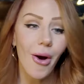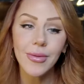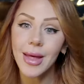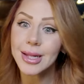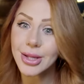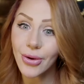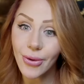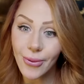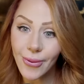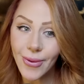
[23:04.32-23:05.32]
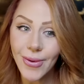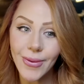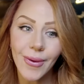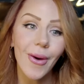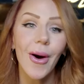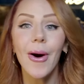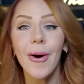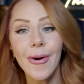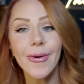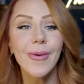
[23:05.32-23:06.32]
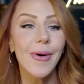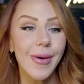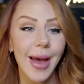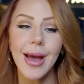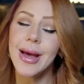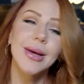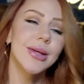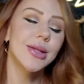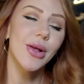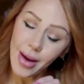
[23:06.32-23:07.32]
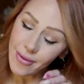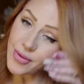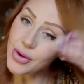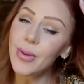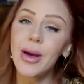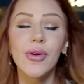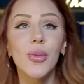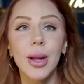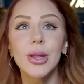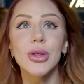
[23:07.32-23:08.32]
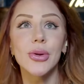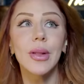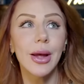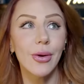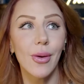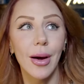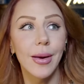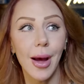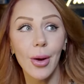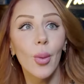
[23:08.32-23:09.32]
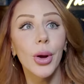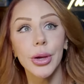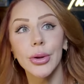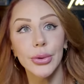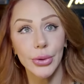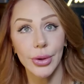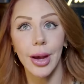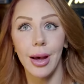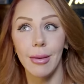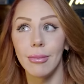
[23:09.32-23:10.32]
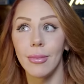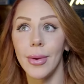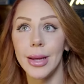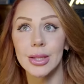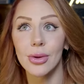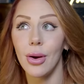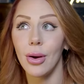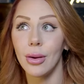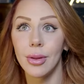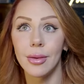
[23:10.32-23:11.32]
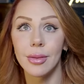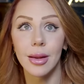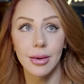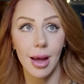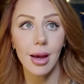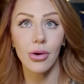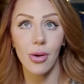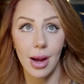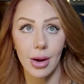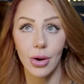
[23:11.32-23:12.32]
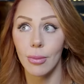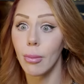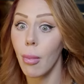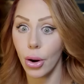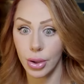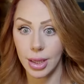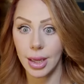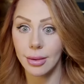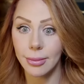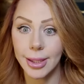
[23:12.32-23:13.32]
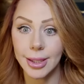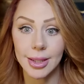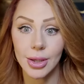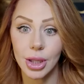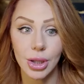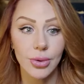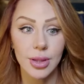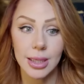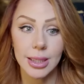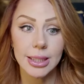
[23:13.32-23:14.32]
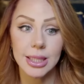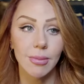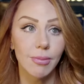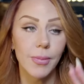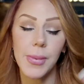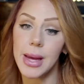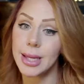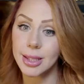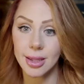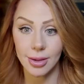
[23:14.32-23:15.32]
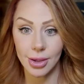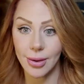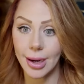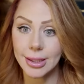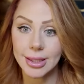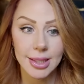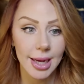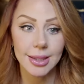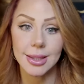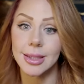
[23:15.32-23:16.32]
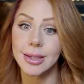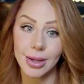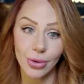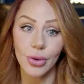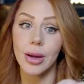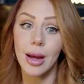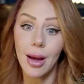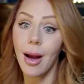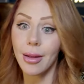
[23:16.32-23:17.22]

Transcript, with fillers: Oh, that's cool. Oh, okay. So if you if you want to later on, I want you to look up. It's called the Nutcracker Market. It's in Houston and it's the biggest in the United States. And essentially,